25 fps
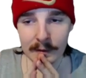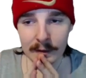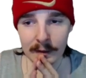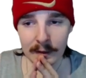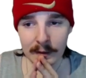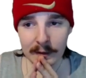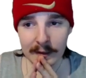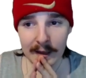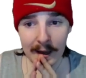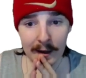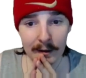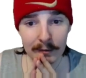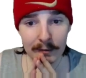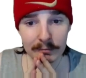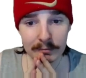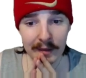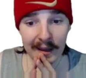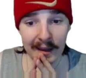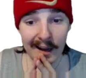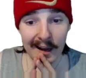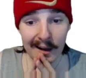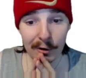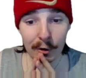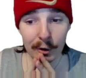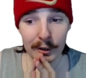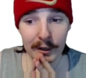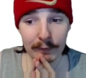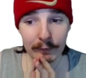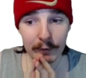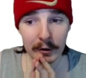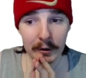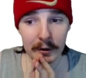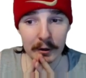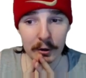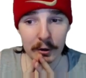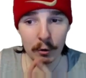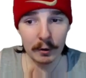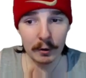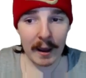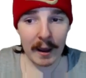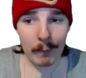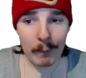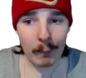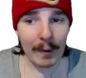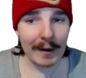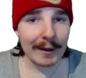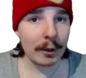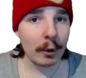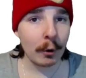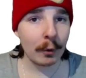Yeah, they are looking really good. And
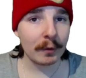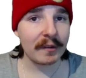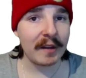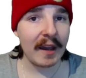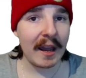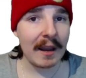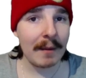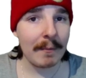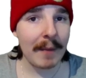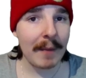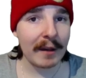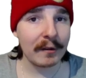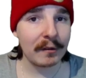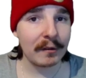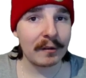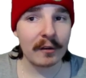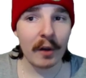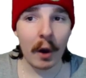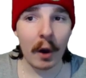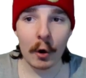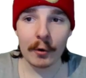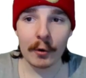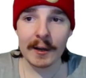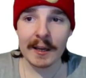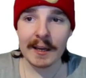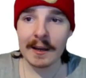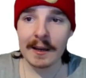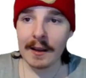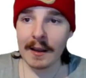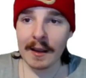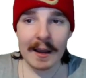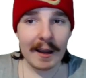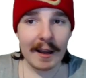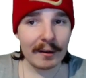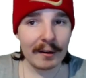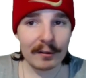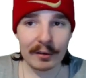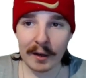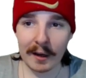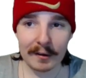when your team has Dhoni, it's